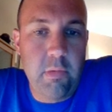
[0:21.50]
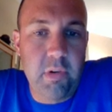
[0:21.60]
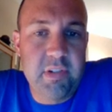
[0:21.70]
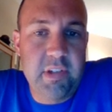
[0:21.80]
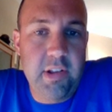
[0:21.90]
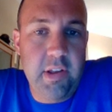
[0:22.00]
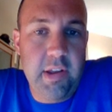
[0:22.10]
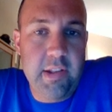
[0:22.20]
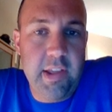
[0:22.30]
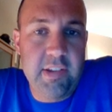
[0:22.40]
We're still
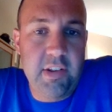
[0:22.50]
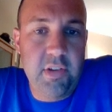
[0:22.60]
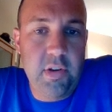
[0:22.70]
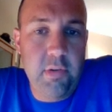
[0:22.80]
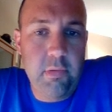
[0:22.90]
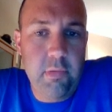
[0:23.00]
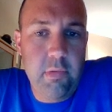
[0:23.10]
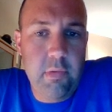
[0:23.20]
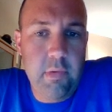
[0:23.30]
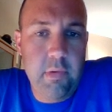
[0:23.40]
in lesson 2.
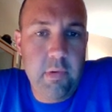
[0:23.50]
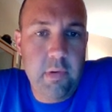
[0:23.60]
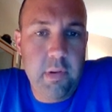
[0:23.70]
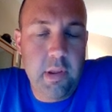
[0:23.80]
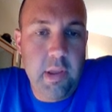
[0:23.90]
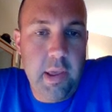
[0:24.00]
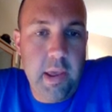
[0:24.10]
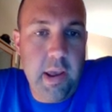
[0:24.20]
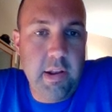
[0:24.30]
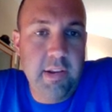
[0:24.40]

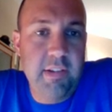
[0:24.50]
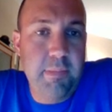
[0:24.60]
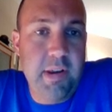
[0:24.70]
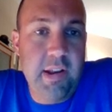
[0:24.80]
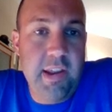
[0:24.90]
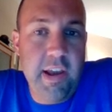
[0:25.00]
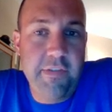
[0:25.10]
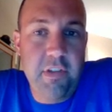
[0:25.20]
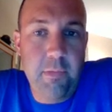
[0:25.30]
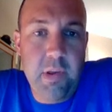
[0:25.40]
And this is a
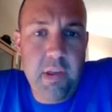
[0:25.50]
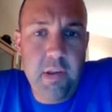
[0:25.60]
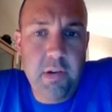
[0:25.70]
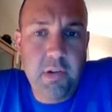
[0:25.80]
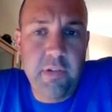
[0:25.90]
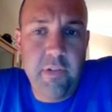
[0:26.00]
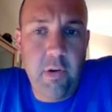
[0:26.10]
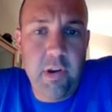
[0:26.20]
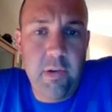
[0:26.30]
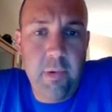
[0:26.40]
PDF that we should have
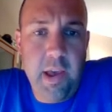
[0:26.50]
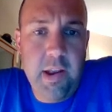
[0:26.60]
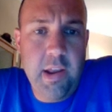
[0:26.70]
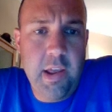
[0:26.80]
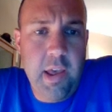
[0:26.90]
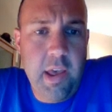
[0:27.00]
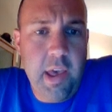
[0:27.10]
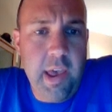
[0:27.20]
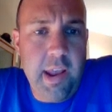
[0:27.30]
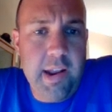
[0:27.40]
already read.
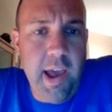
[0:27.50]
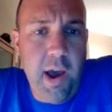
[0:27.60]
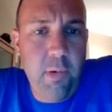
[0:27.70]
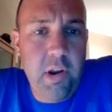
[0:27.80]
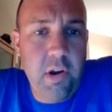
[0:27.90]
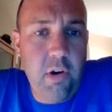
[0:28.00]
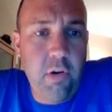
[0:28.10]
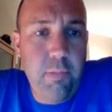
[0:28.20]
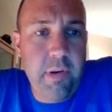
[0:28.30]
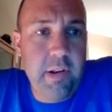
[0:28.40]
And now we're going to
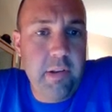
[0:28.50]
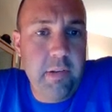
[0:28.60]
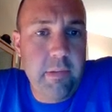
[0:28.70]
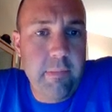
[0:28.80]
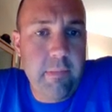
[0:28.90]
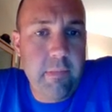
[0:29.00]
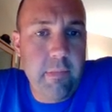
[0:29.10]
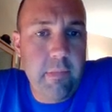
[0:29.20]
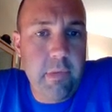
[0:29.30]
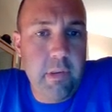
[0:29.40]
open
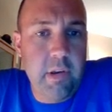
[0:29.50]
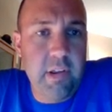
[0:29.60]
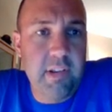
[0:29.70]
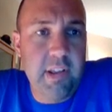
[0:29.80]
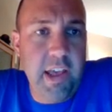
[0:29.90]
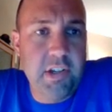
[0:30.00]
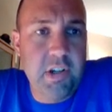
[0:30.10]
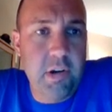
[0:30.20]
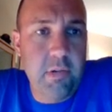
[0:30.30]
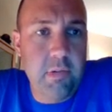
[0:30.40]
a
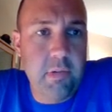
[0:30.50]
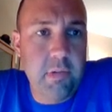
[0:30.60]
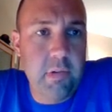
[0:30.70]
slideshow.